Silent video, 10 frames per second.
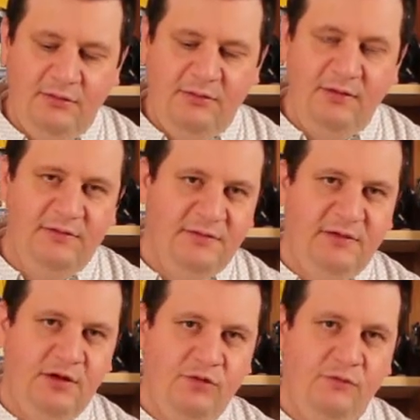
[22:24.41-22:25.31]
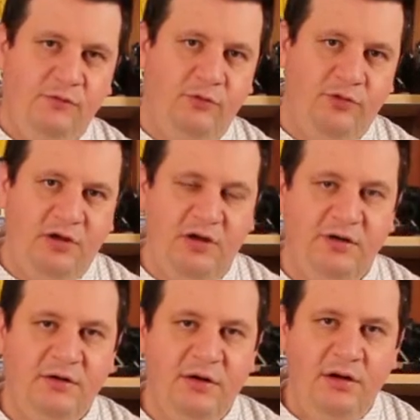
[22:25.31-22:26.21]
This is the new frontier
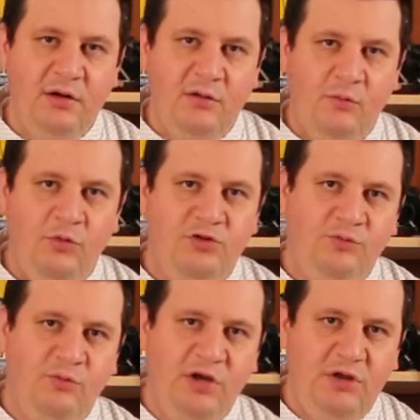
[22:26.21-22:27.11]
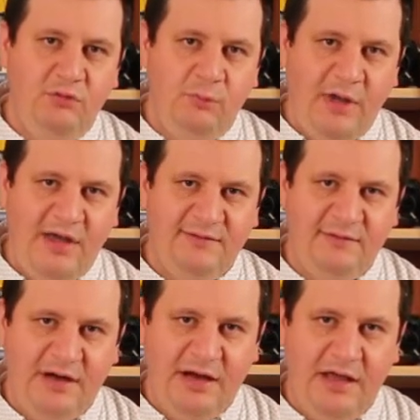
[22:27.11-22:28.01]
which we need to pass
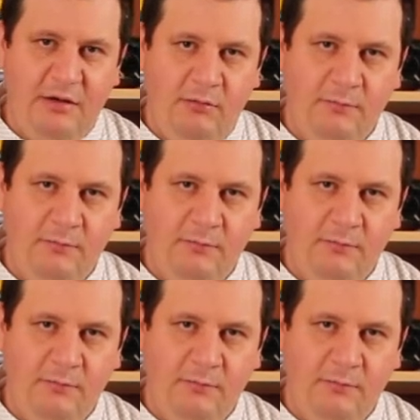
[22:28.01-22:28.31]
right now.